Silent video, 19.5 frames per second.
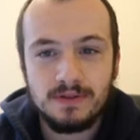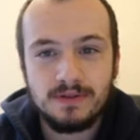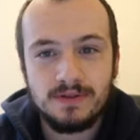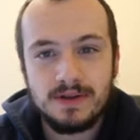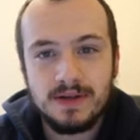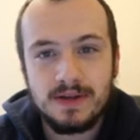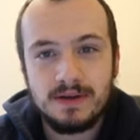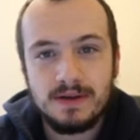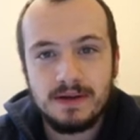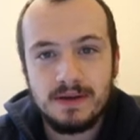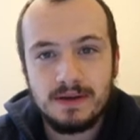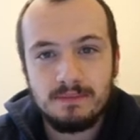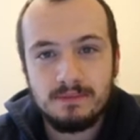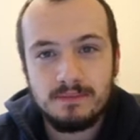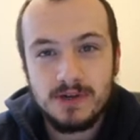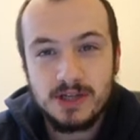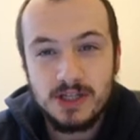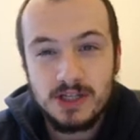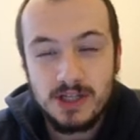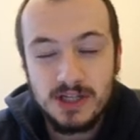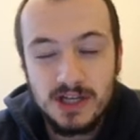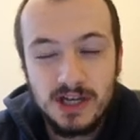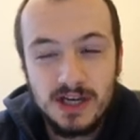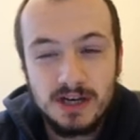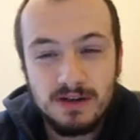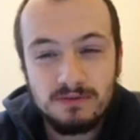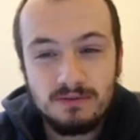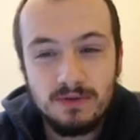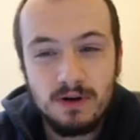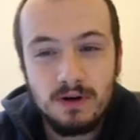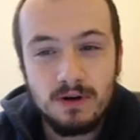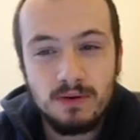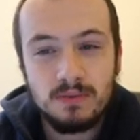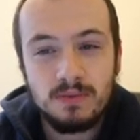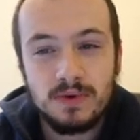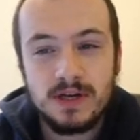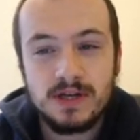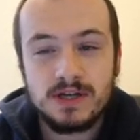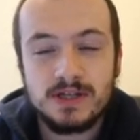on the machine row,
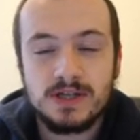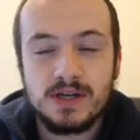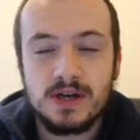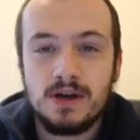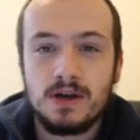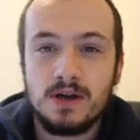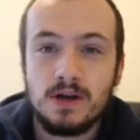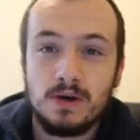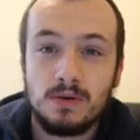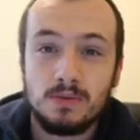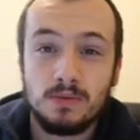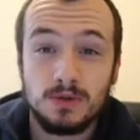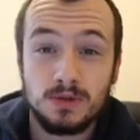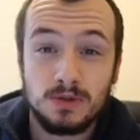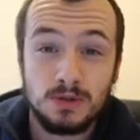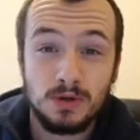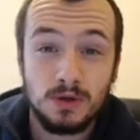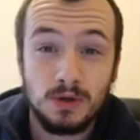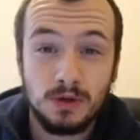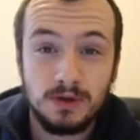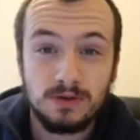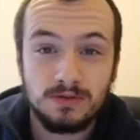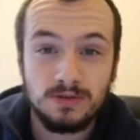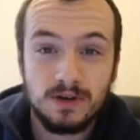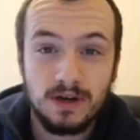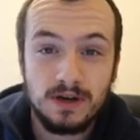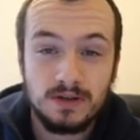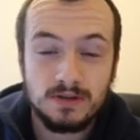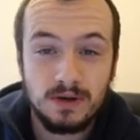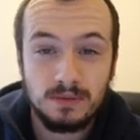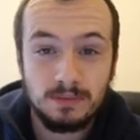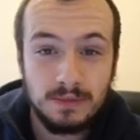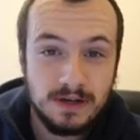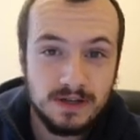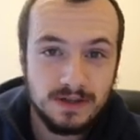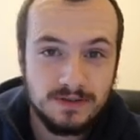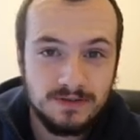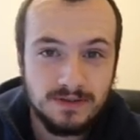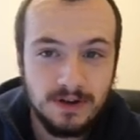which was tough, right? So I'm
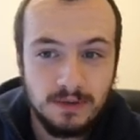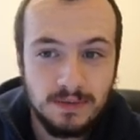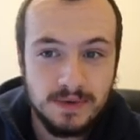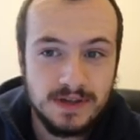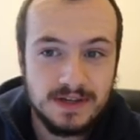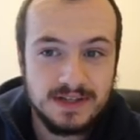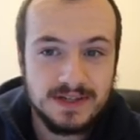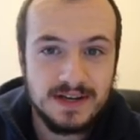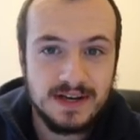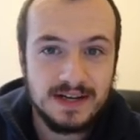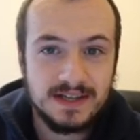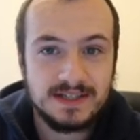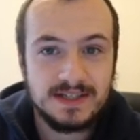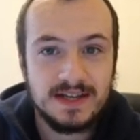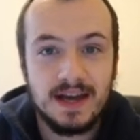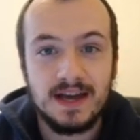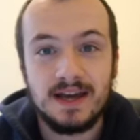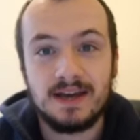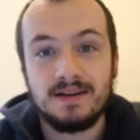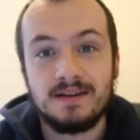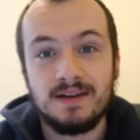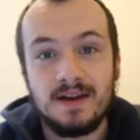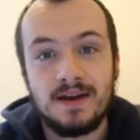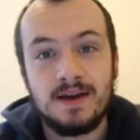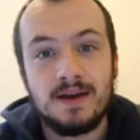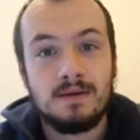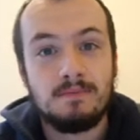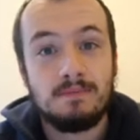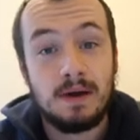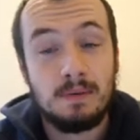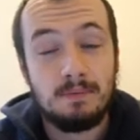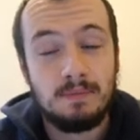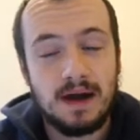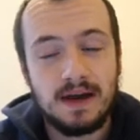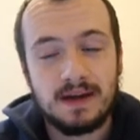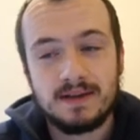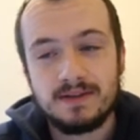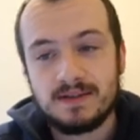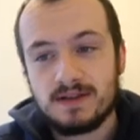actually filming this the next day, and my
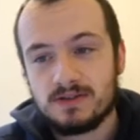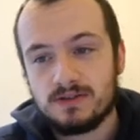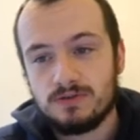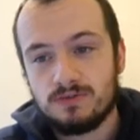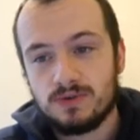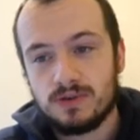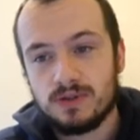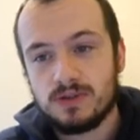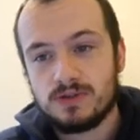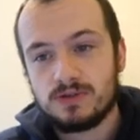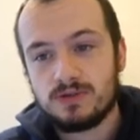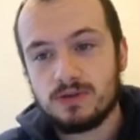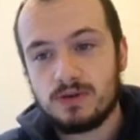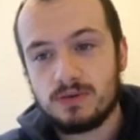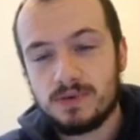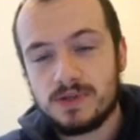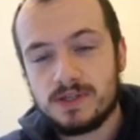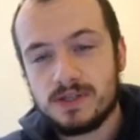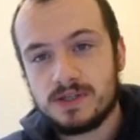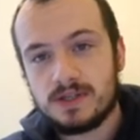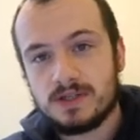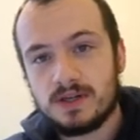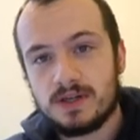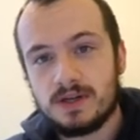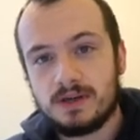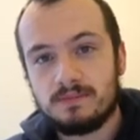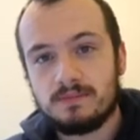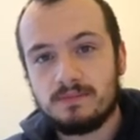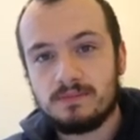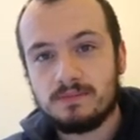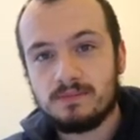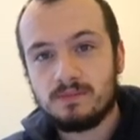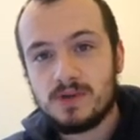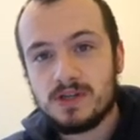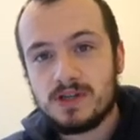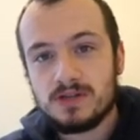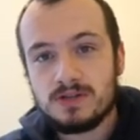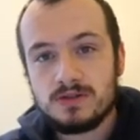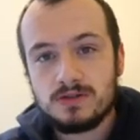back is actually really sore, which is um,
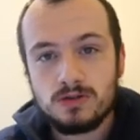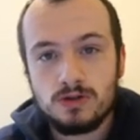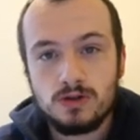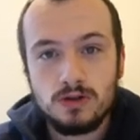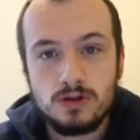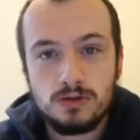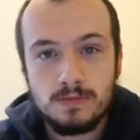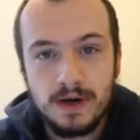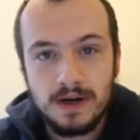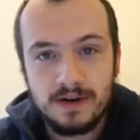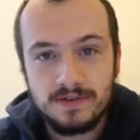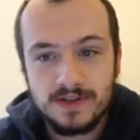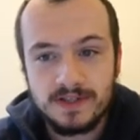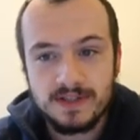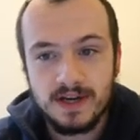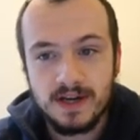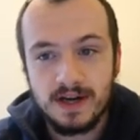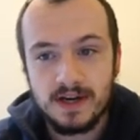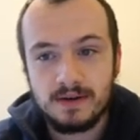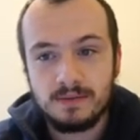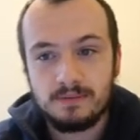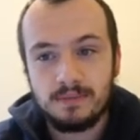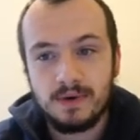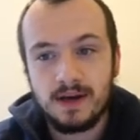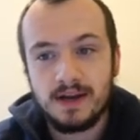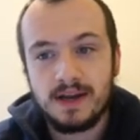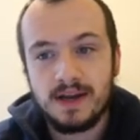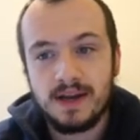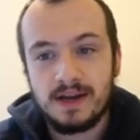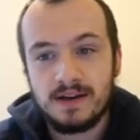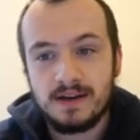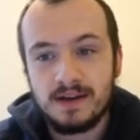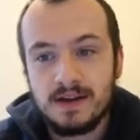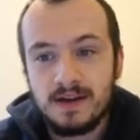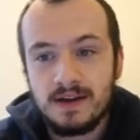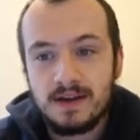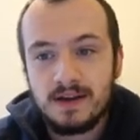which isn't too bad of a sign. But again,